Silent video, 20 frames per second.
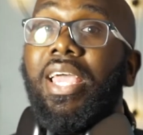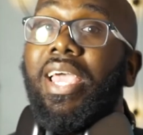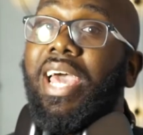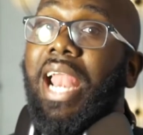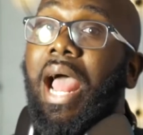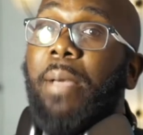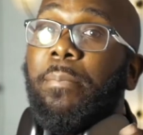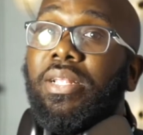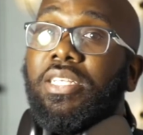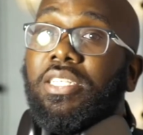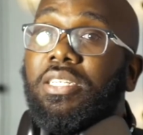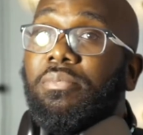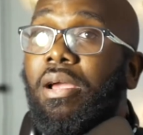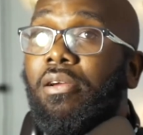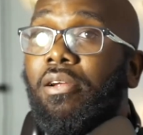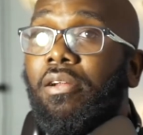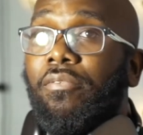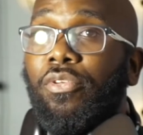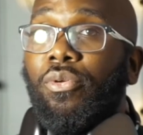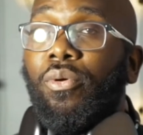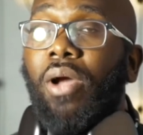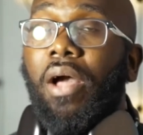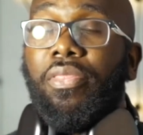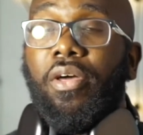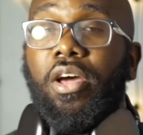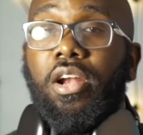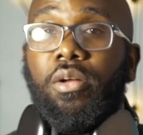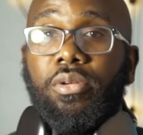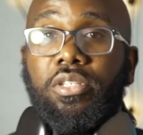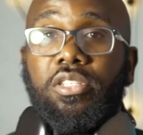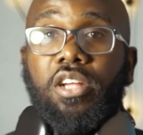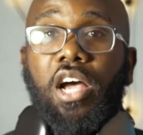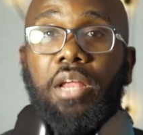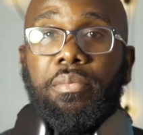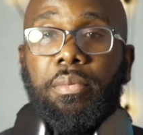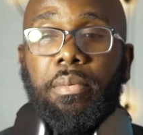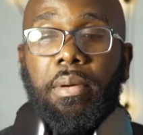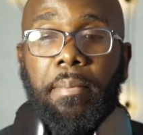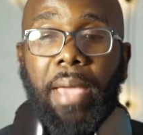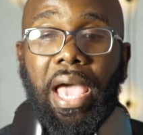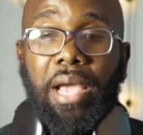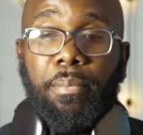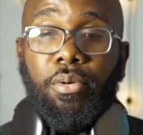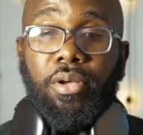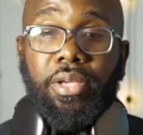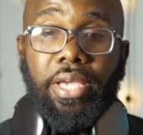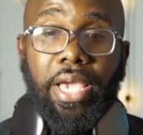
And I mentioned in my review, I thought it was caused by my MacBook